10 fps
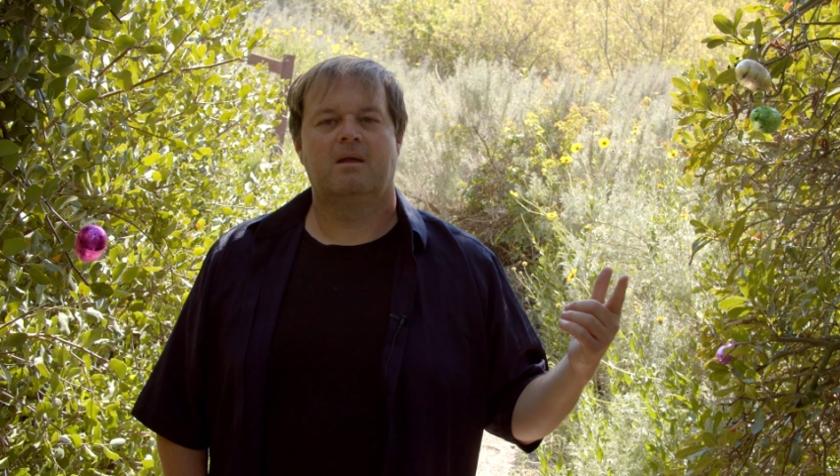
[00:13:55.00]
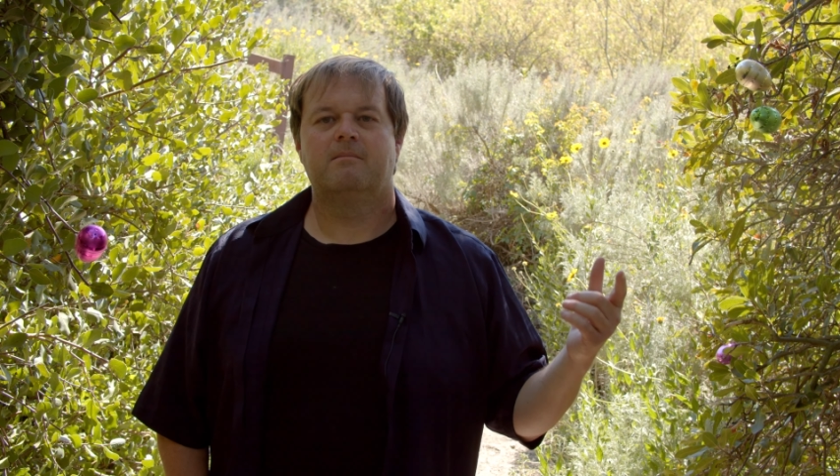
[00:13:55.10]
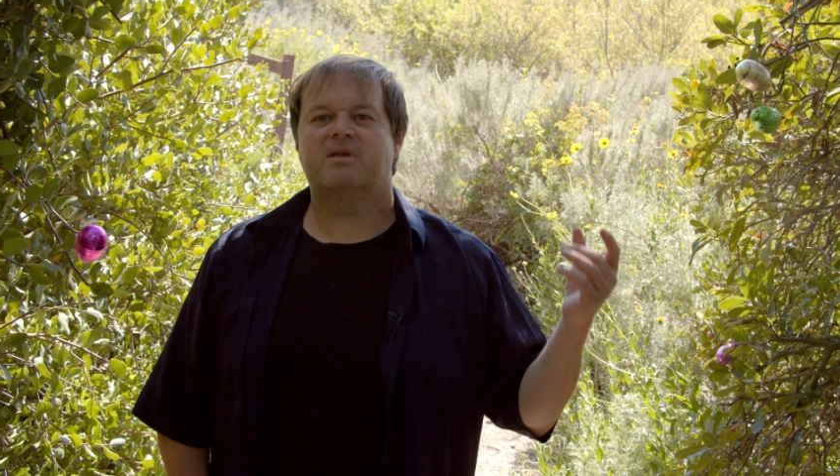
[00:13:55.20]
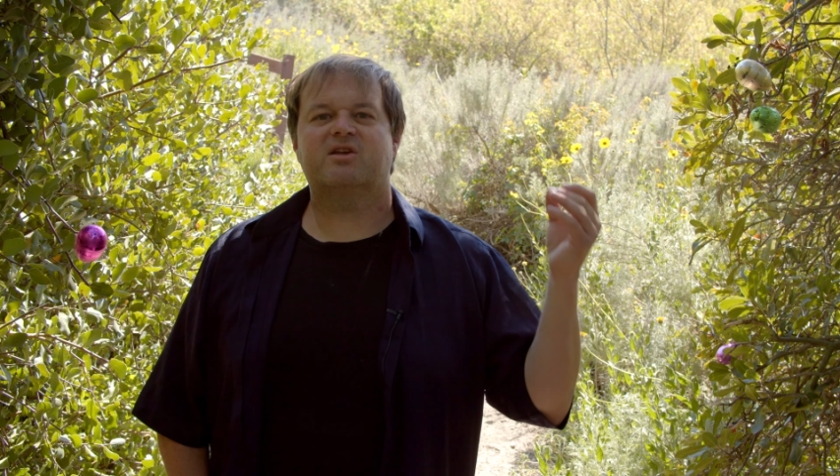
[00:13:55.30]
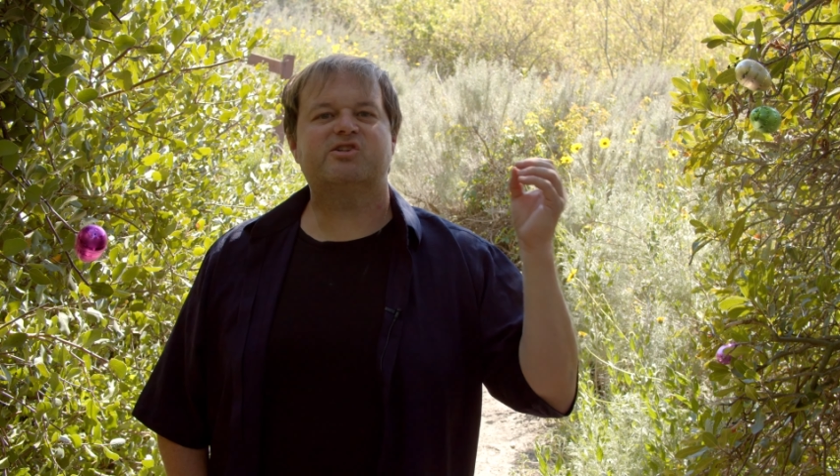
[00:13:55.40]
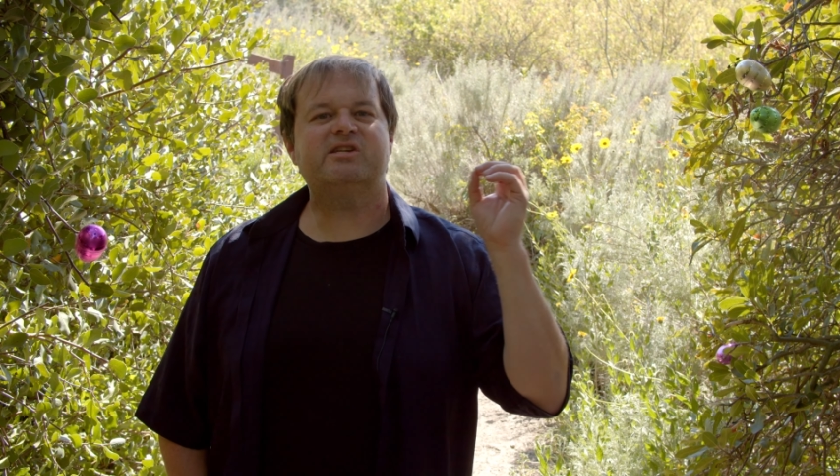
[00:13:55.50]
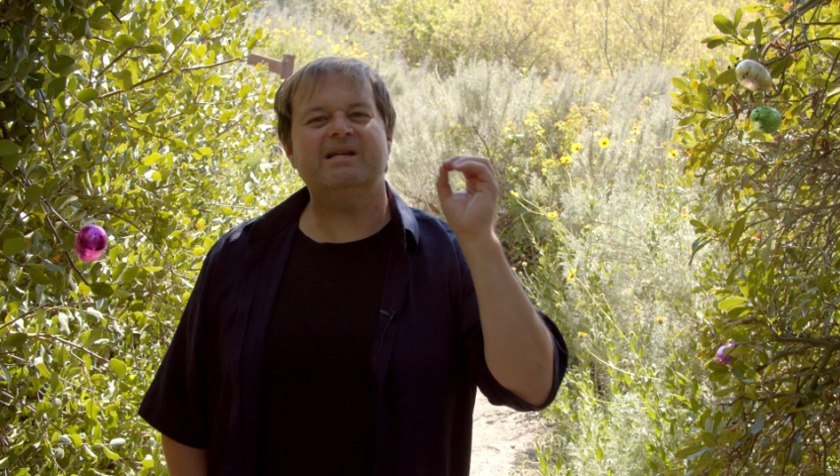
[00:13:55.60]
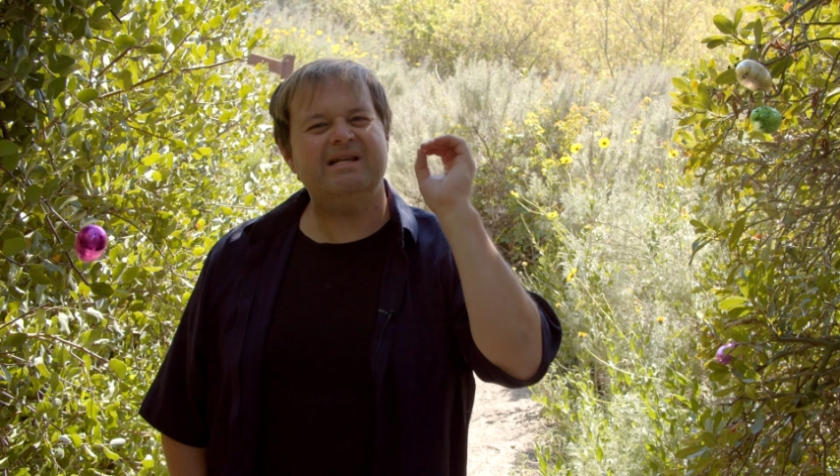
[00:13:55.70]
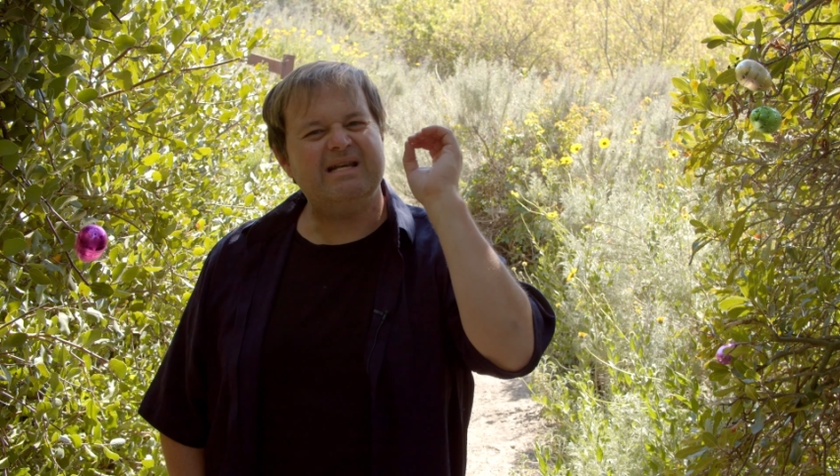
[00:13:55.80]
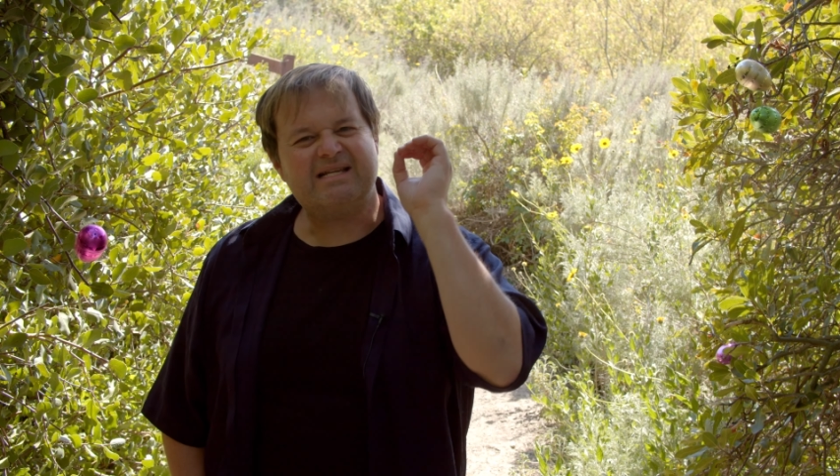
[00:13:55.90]
Because she
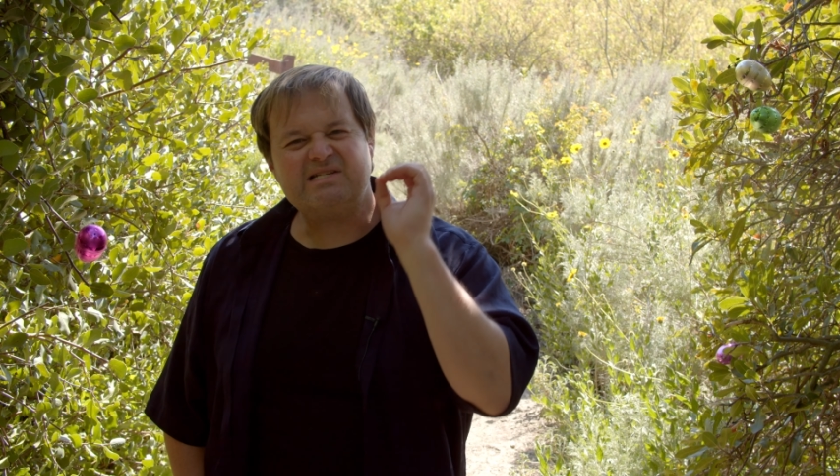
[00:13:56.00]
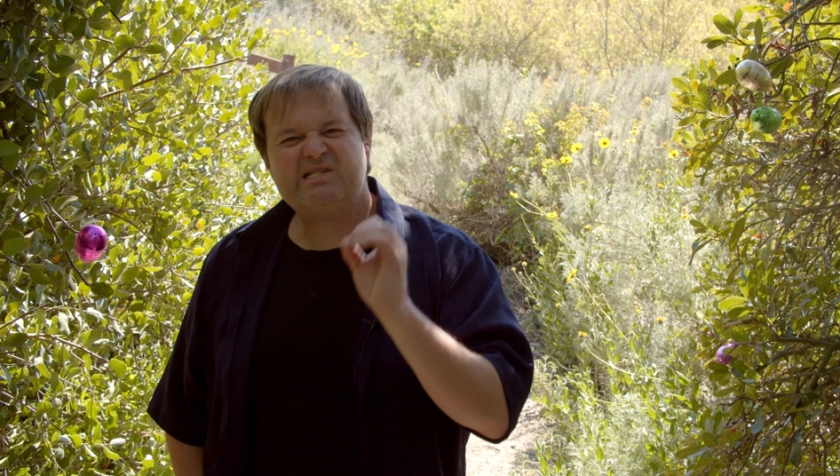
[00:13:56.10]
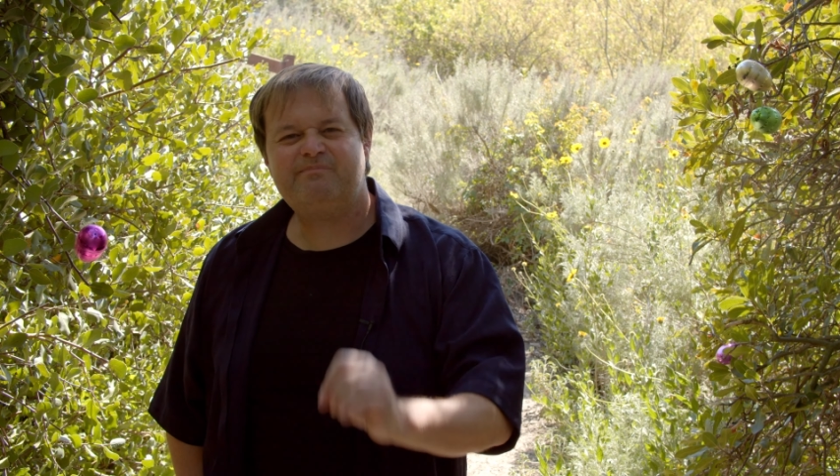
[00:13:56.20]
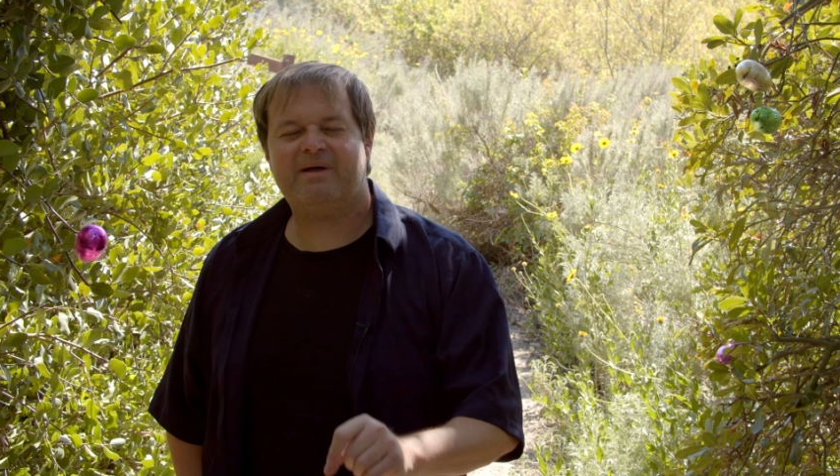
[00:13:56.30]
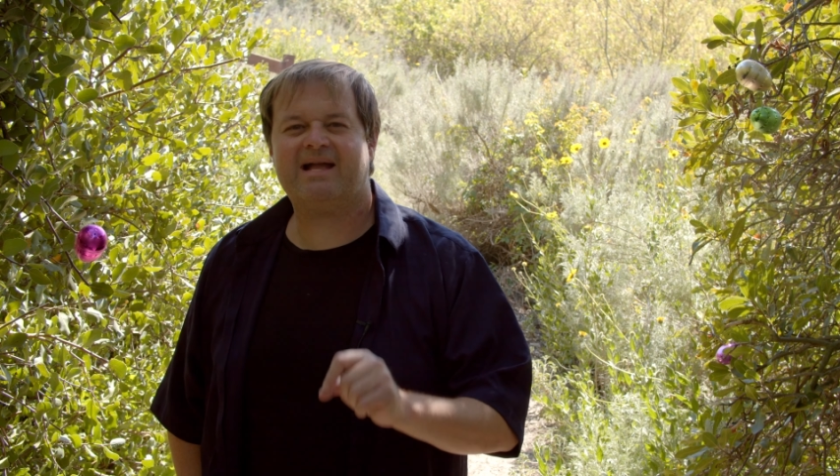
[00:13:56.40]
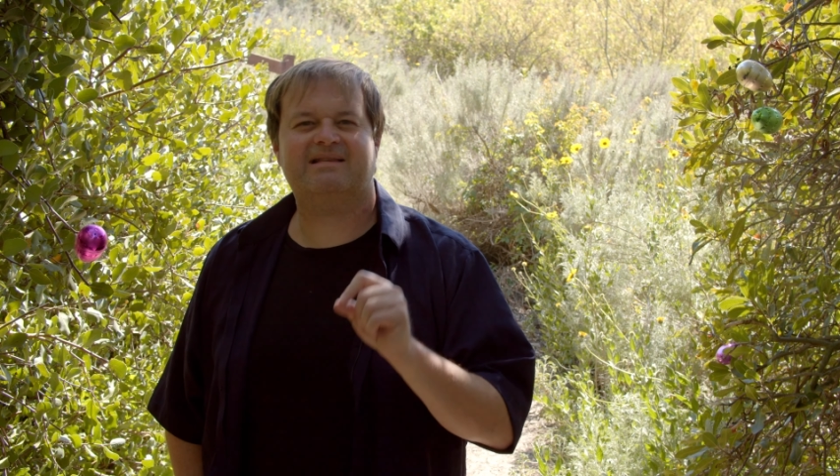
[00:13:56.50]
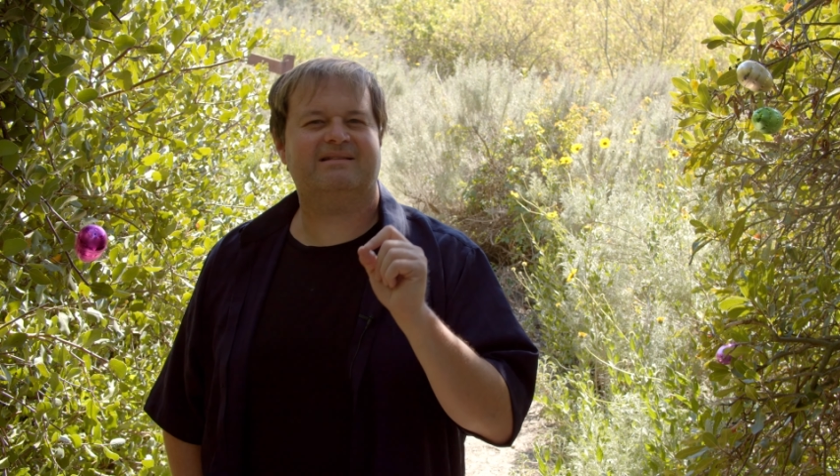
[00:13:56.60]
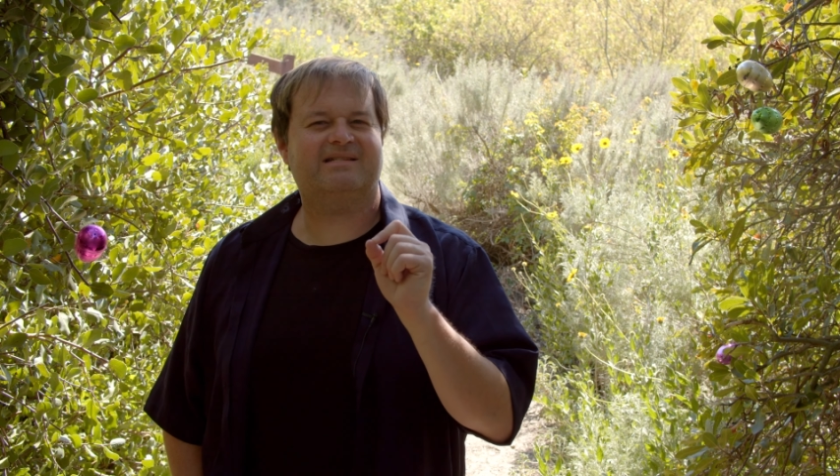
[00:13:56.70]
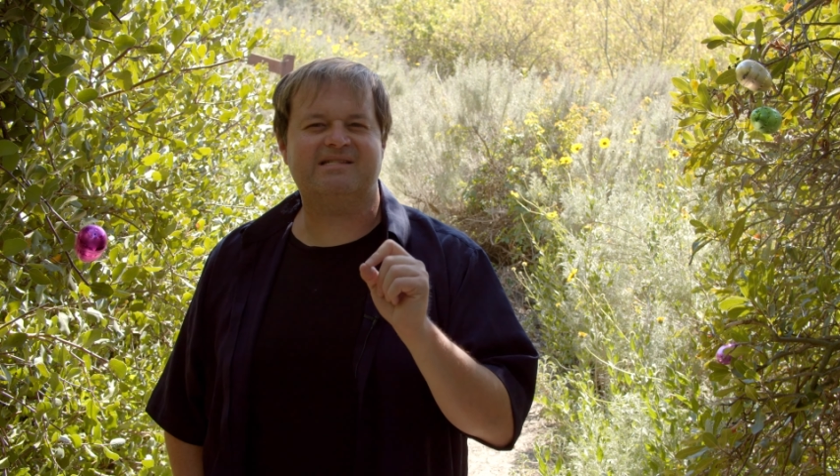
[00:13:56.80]
didn't expect